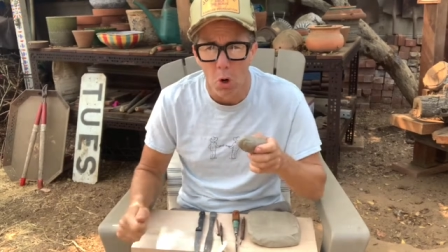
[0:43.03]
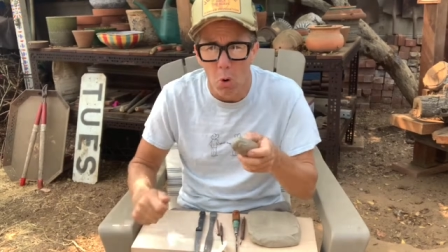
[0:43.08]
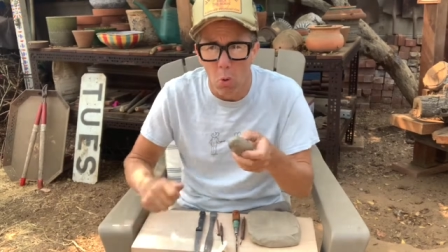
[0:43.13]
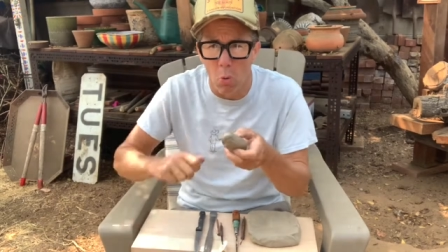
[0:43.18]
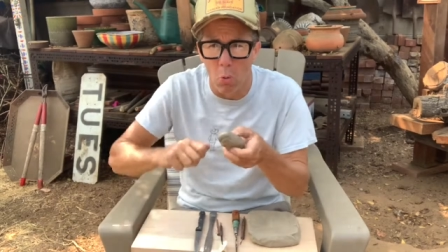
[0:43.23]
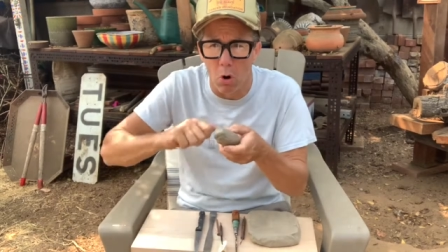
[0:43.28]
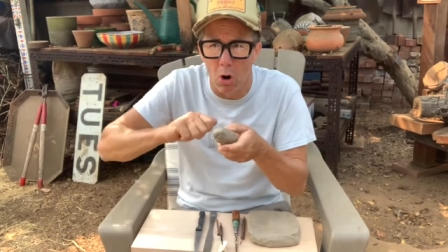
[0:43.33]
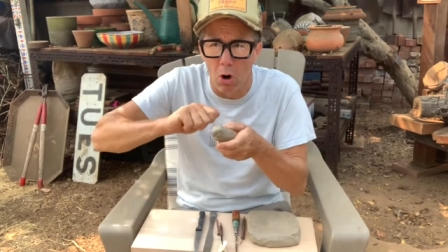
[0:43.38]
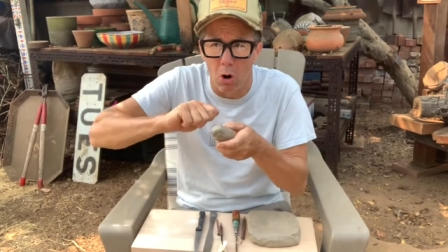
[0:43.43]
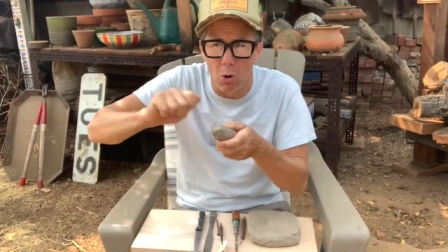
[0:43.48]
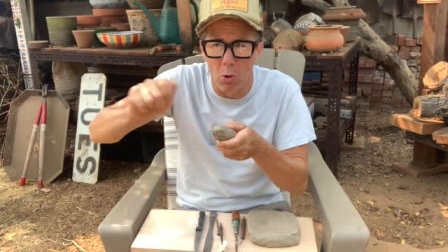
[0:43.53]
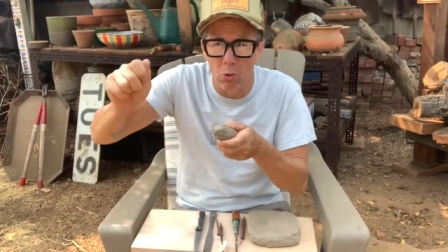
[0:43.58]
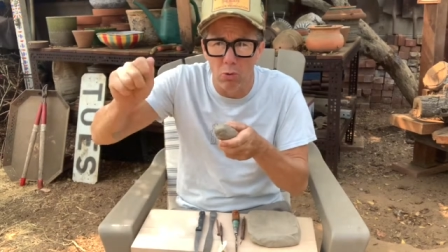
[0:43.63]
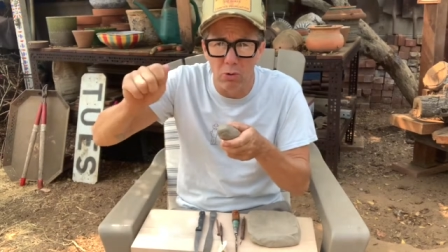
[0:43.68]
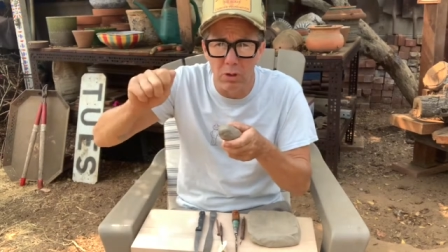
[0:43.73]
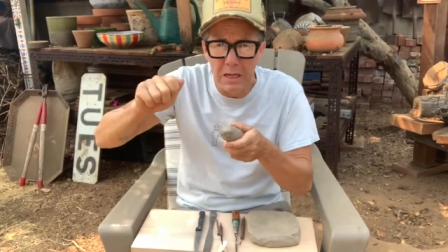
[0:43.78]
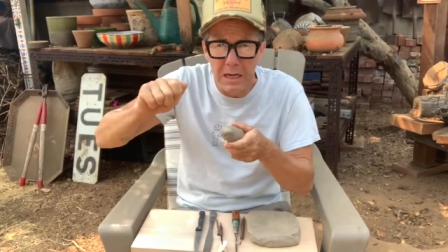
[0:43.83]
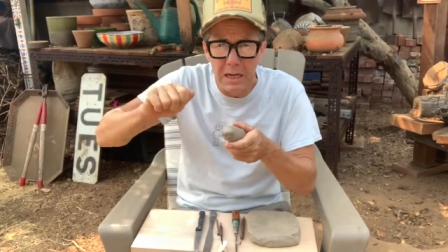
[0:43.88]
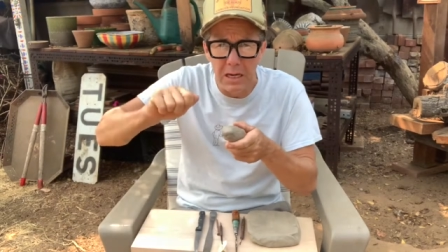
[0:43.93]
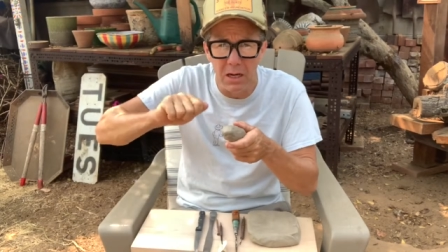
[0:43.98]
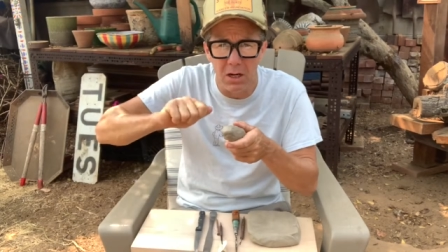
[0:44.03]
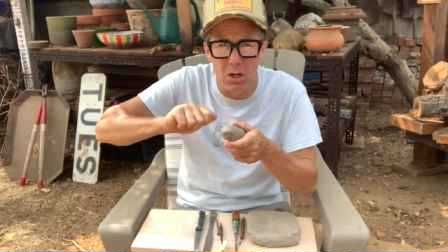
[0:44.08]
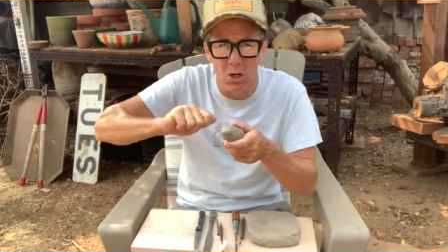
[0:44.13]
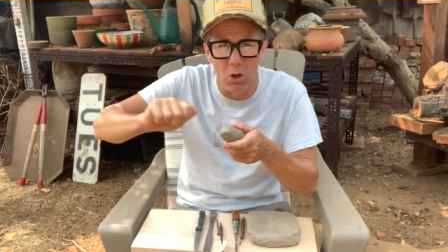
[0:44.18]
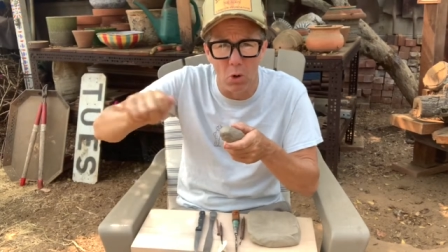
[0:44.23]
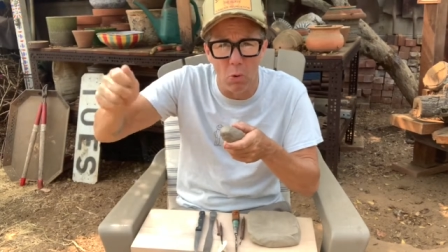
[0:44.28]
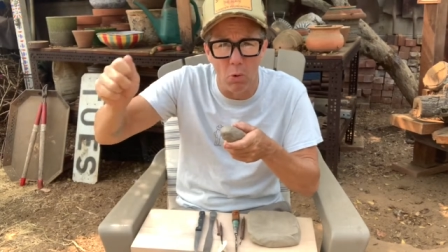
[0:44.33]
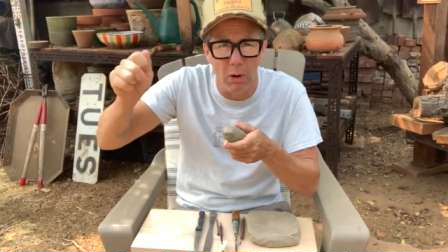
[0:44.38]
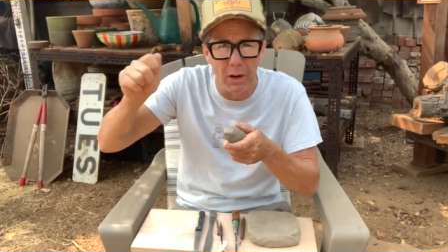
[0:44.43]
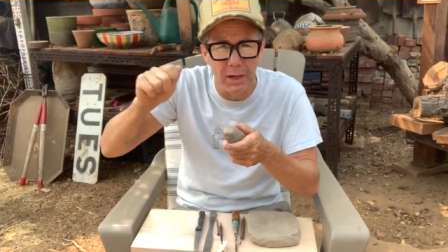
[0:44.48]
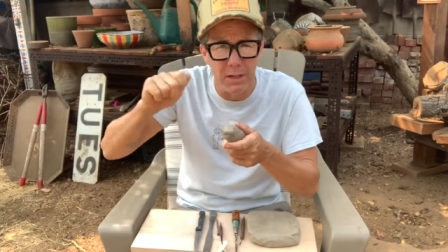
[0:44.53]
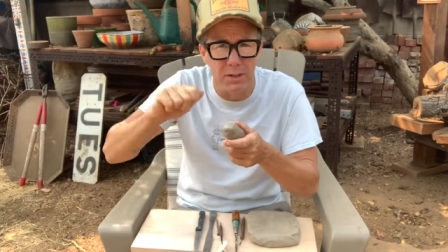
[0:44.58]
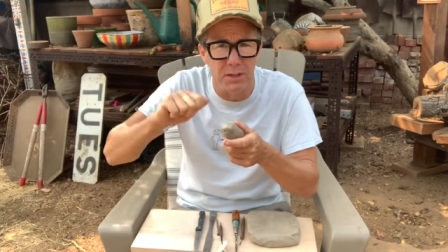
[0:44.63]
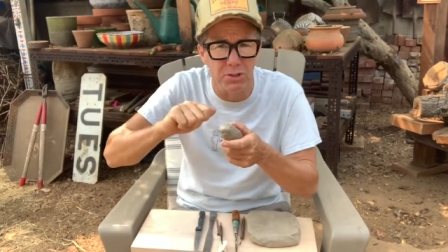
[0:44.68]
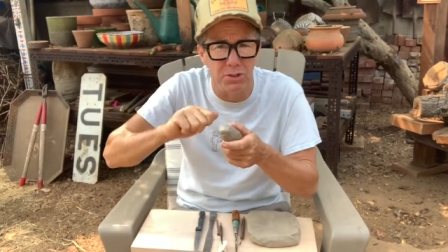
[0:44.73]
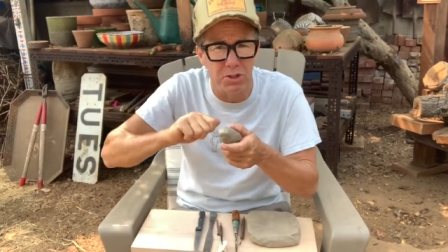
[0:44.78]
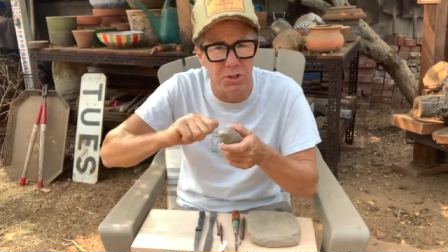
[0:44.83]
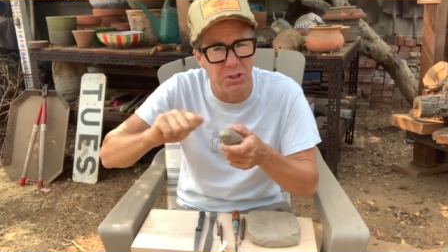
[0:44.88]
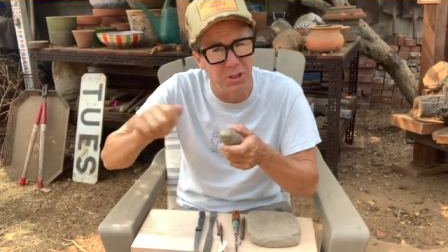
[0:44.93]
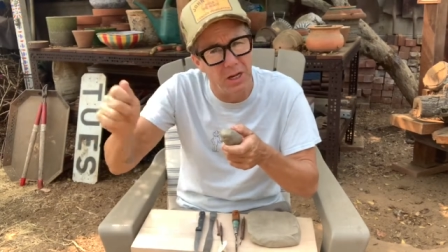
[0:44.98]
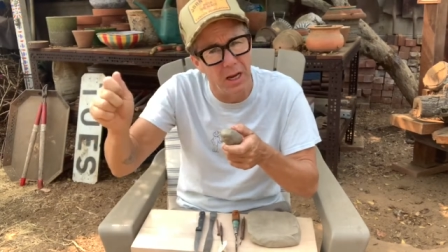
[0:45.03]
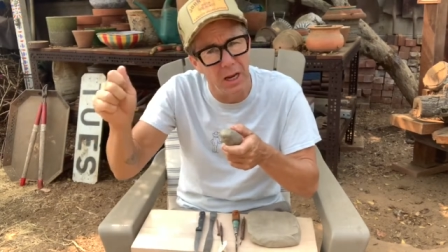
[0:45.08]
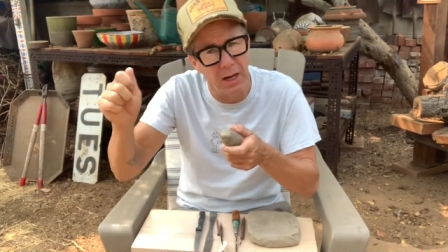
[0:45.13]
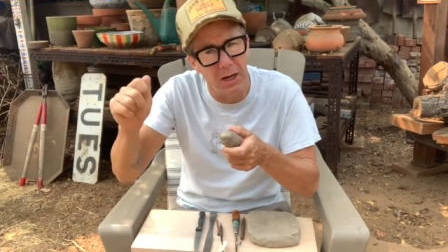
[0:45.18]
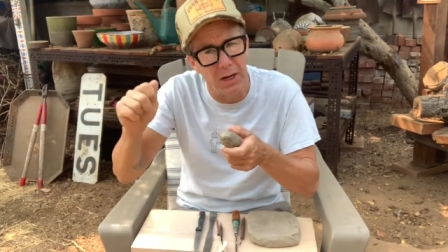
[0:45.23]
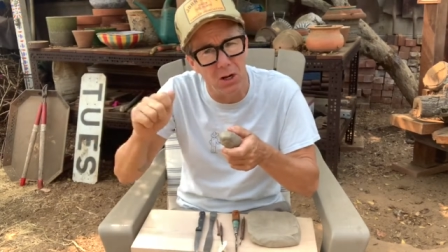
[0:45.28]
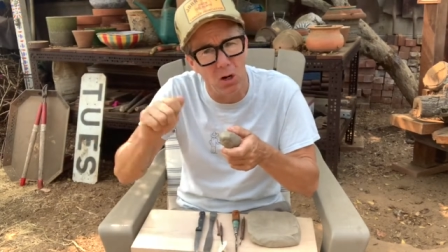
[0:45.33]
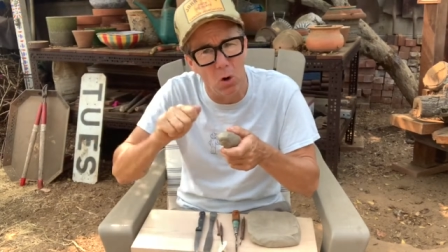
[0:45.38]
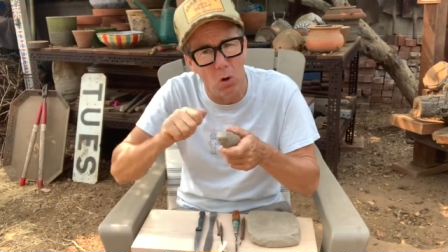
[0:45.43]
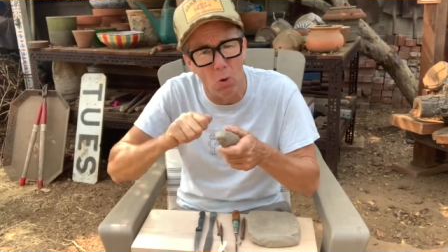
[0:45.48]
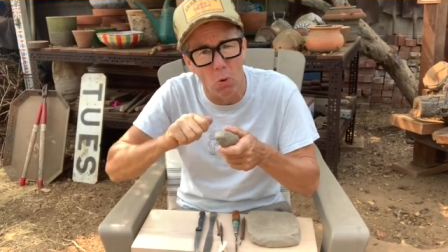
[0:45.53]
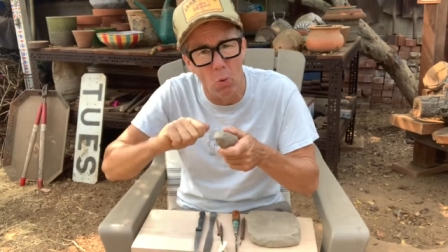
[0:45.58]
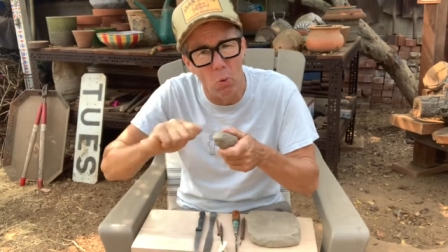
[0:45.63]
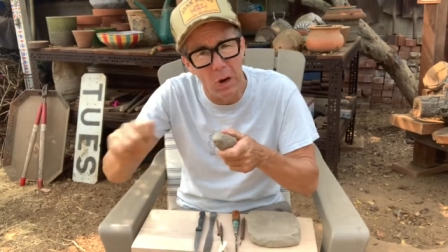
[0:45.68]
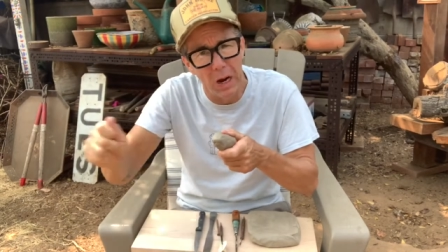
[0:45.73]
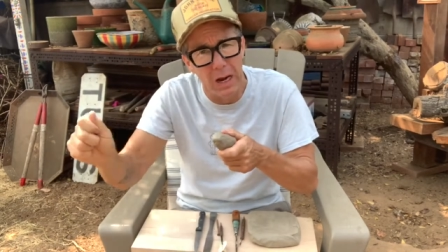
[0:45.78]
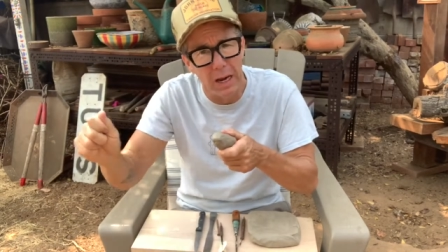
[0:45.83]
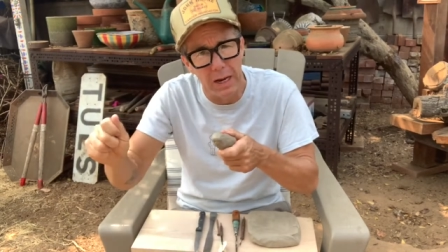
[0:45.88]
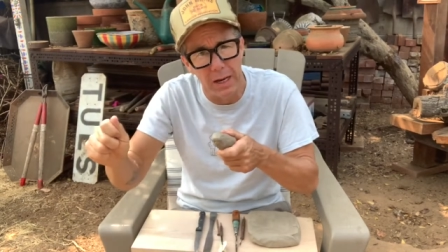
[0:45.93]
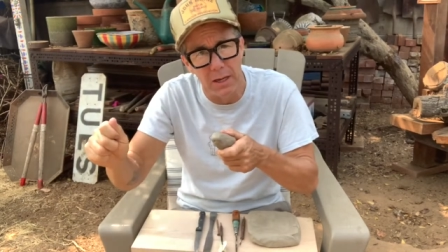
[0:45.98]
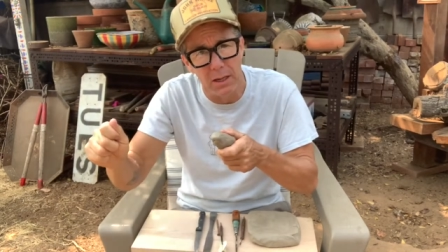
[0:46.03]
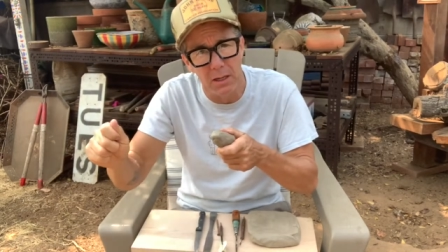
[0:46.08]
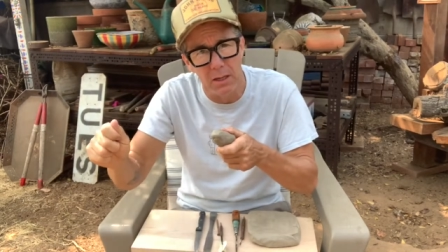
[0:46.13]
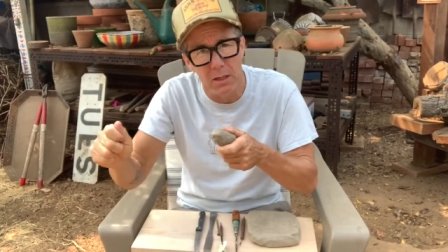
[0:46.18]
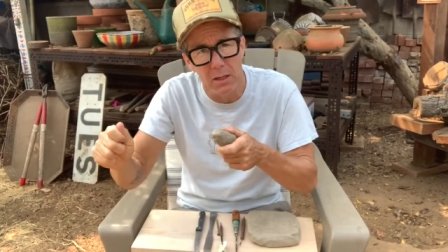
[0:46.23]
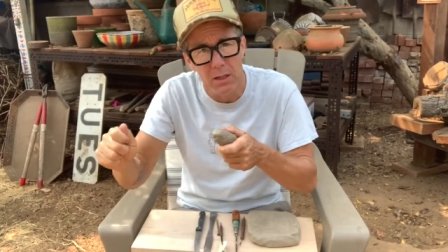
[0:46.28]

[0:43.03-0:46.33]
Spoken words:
We're only going to take away.